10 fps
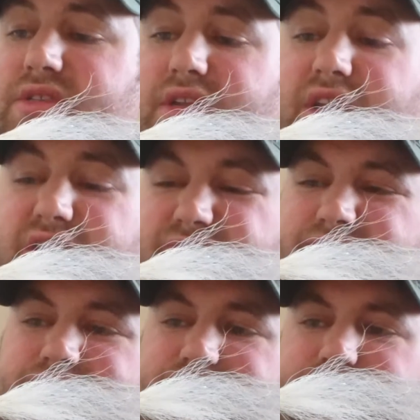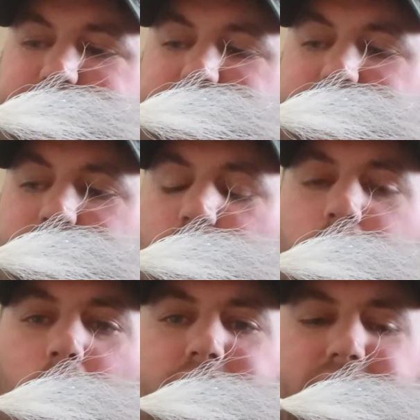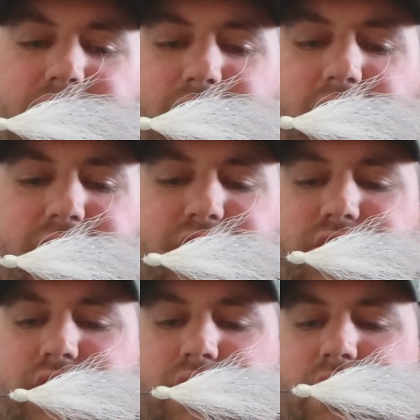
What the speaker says: It's a nice watery varnish.